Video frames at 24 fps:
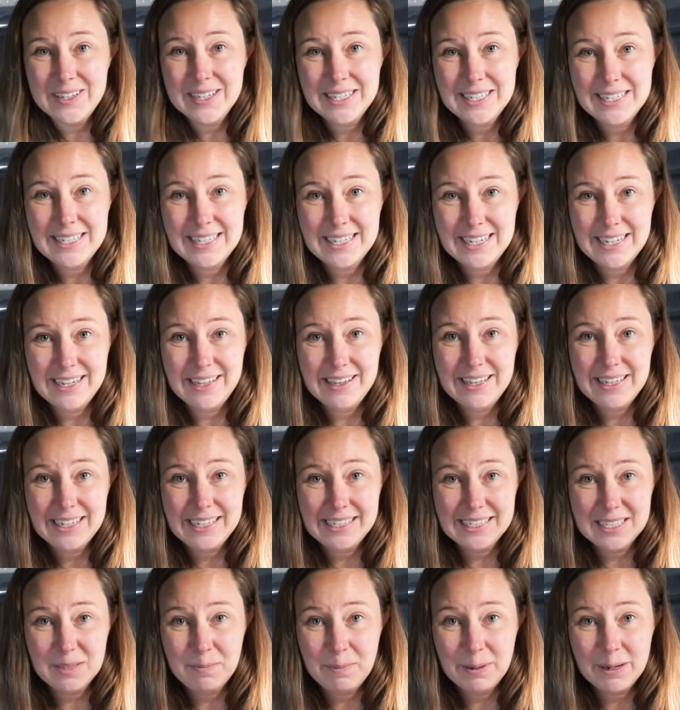get the
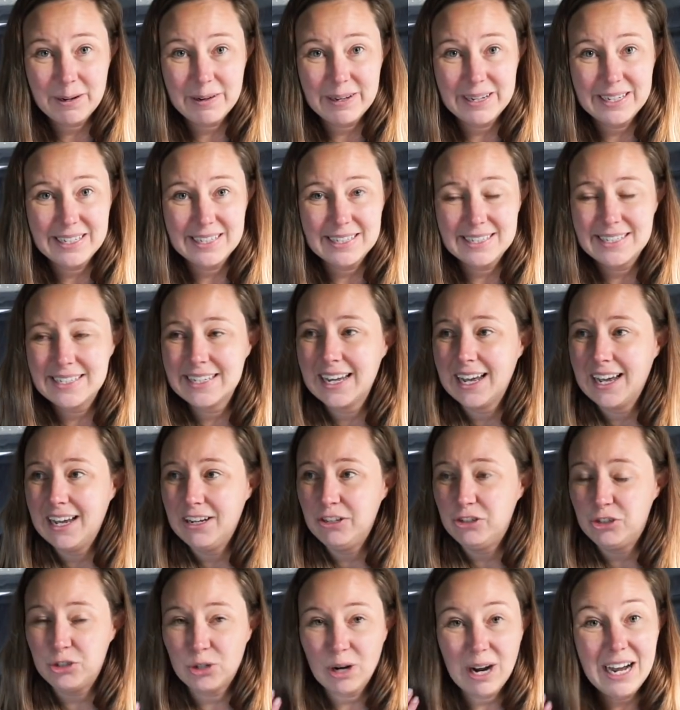experience
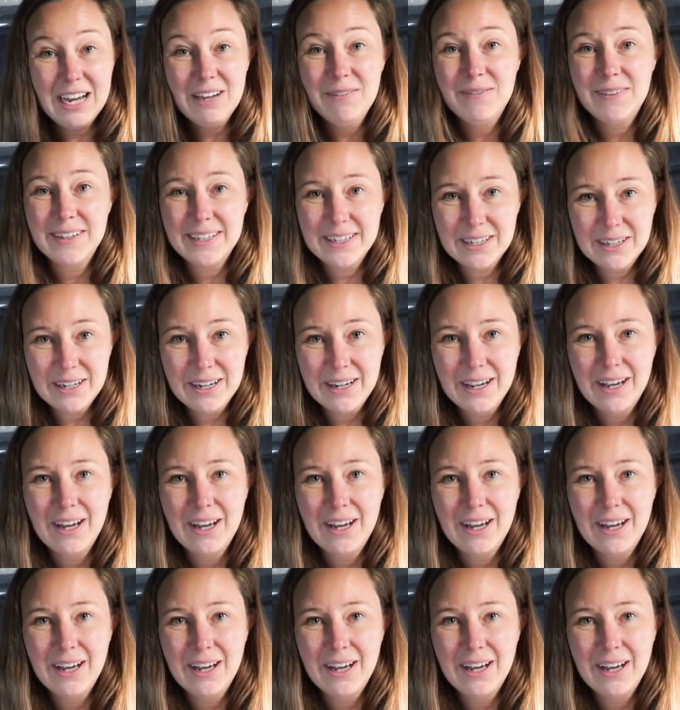driving